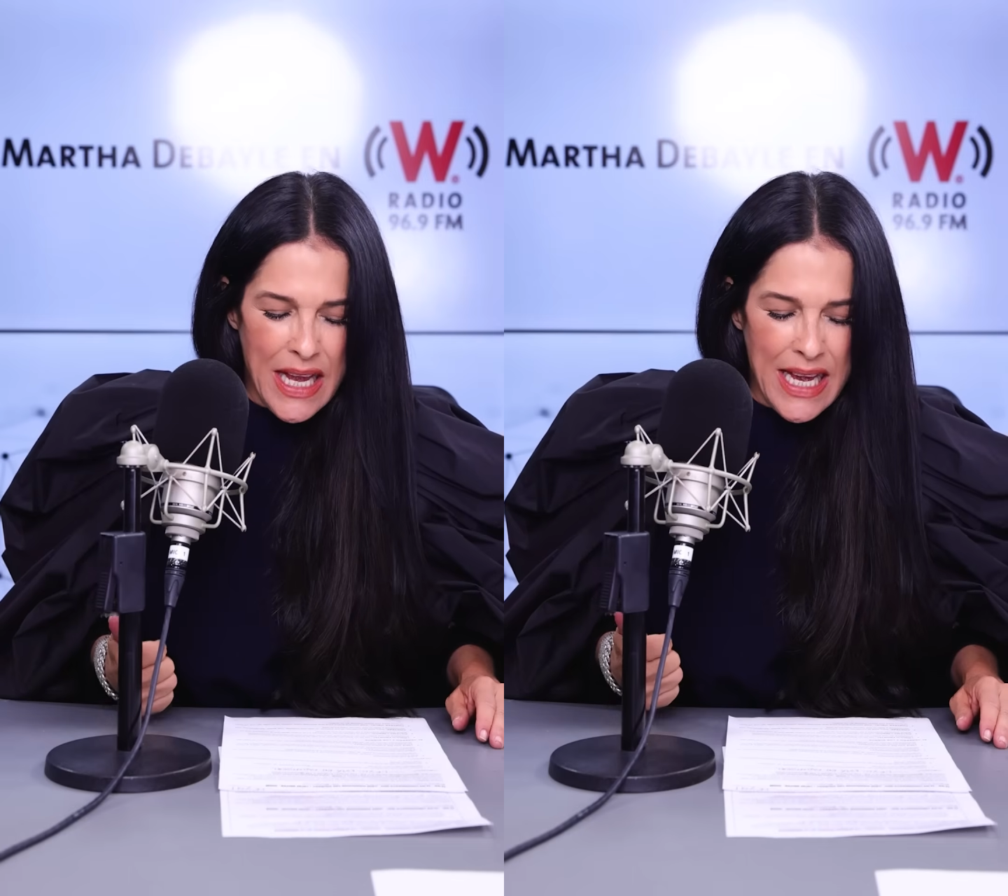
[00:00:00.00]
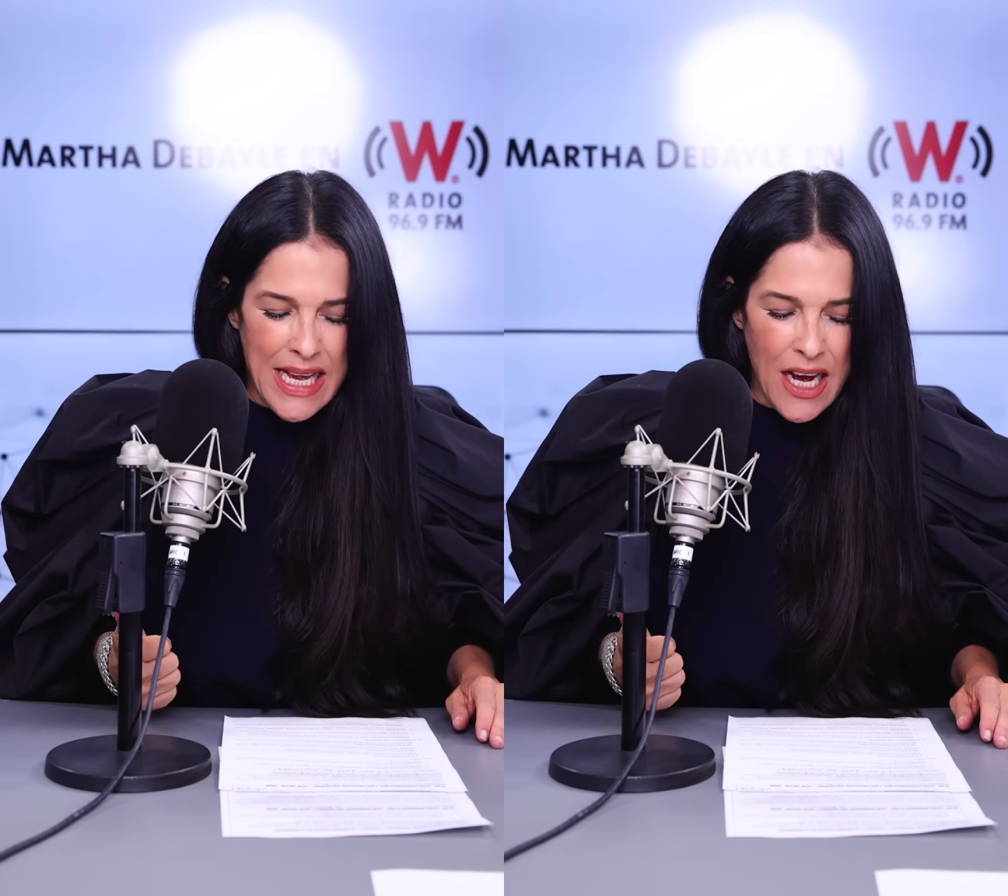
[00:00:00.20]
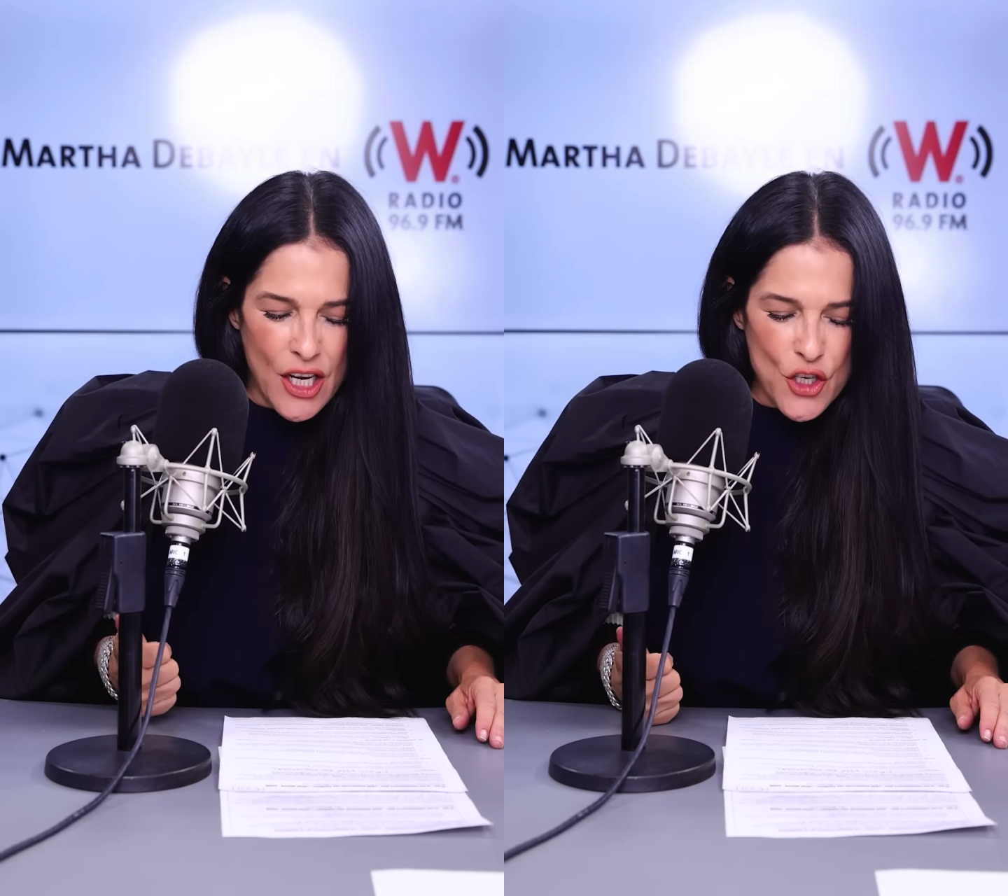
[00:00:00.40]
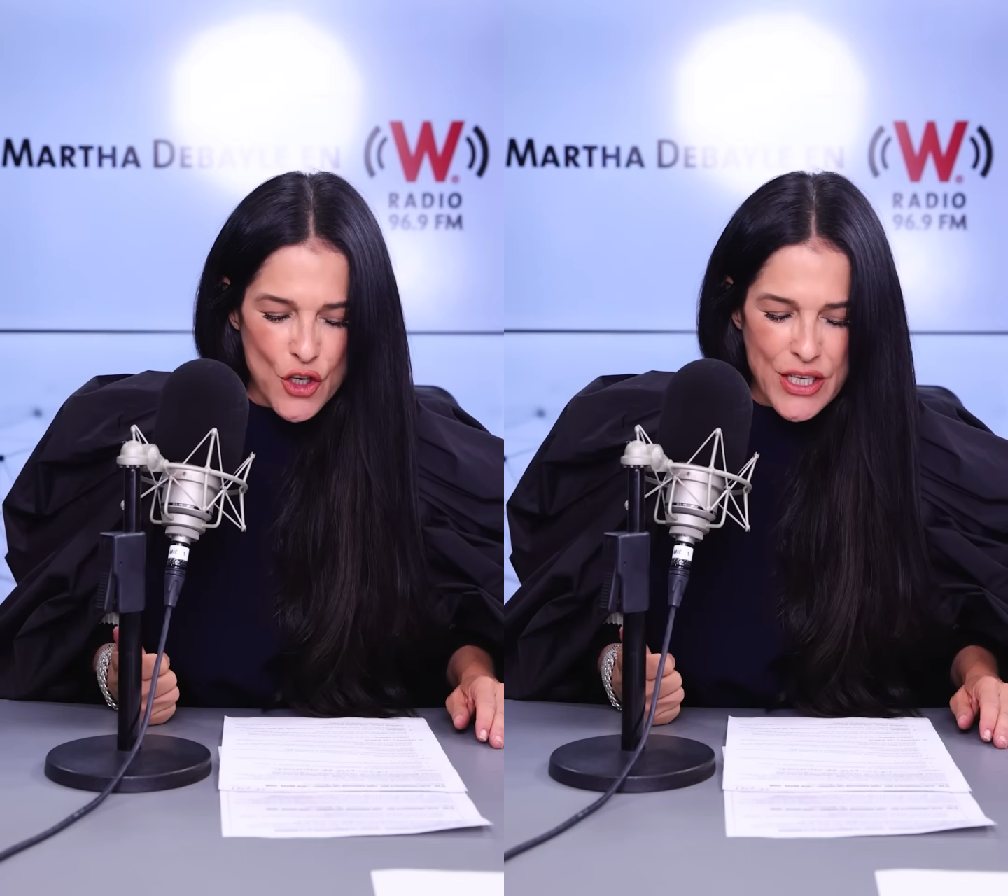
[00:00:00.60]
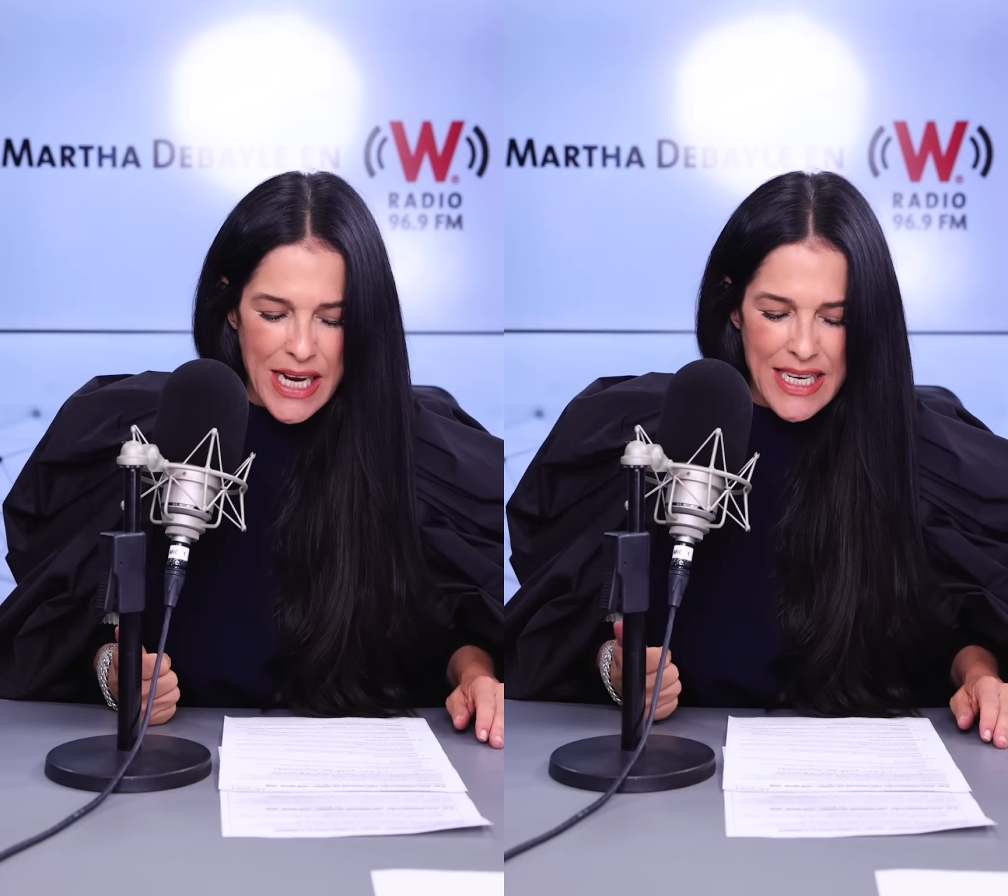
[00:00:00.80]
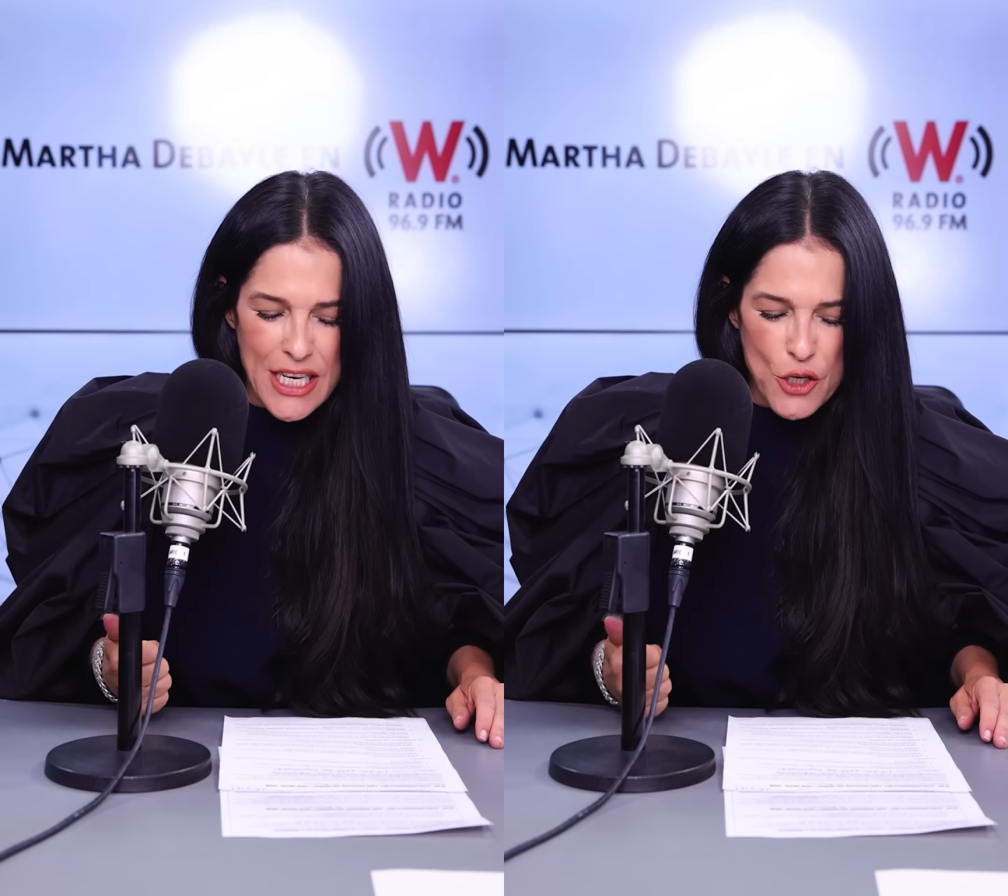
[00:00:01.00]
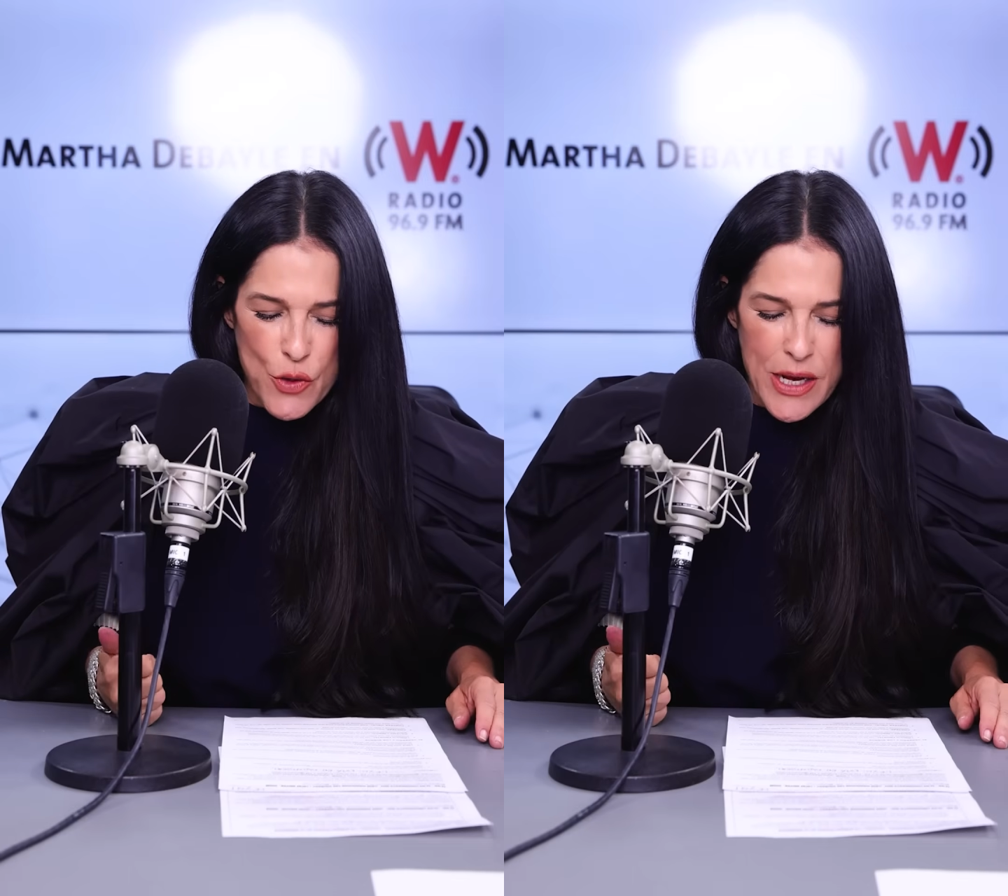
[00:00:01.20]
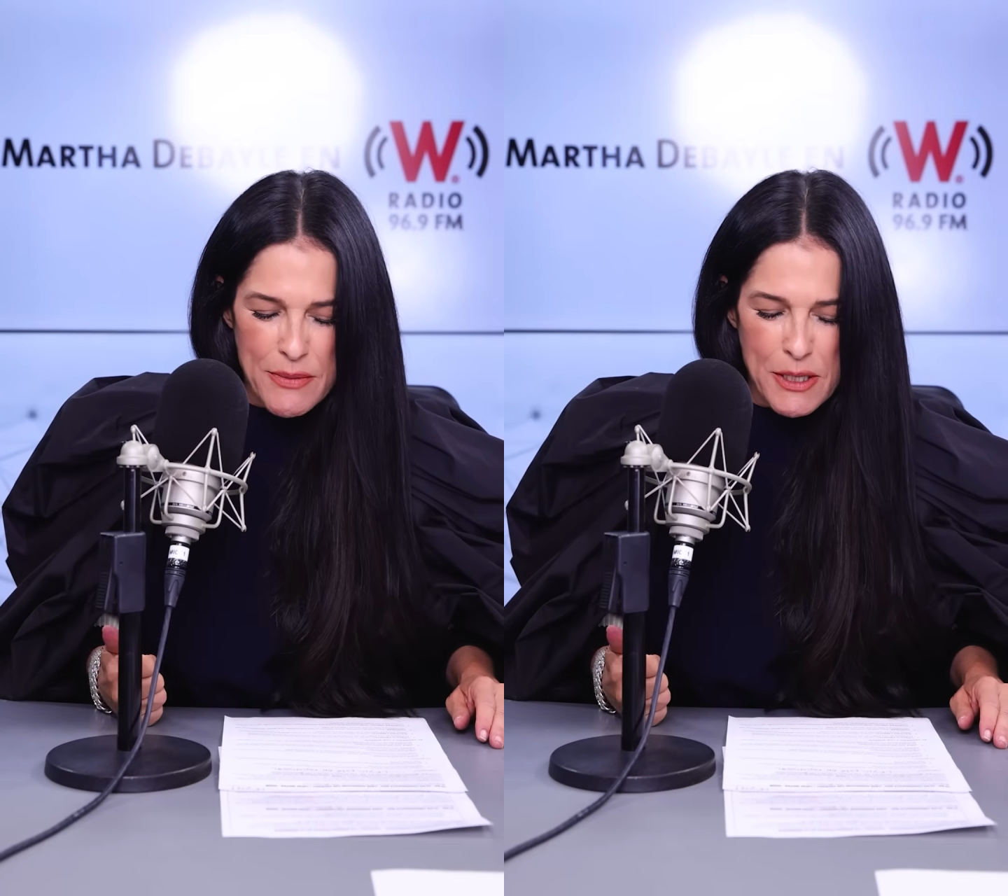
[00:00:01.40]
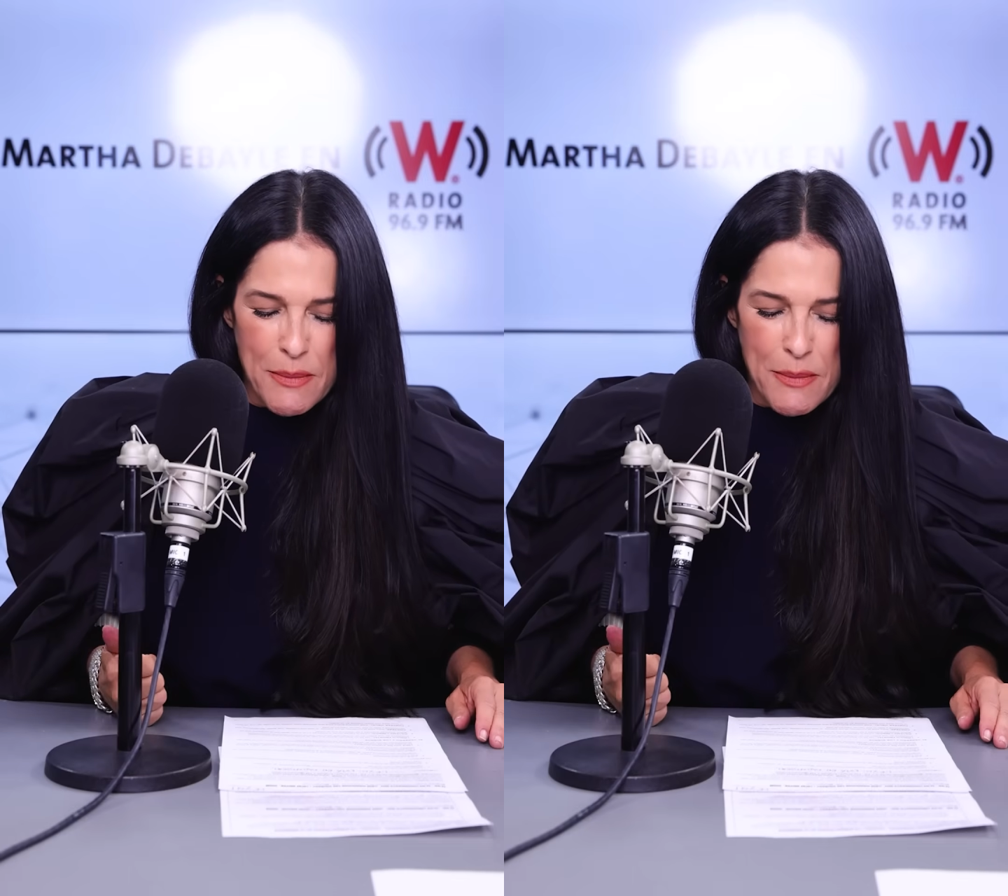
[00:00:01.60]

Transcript: y Understanding Dreams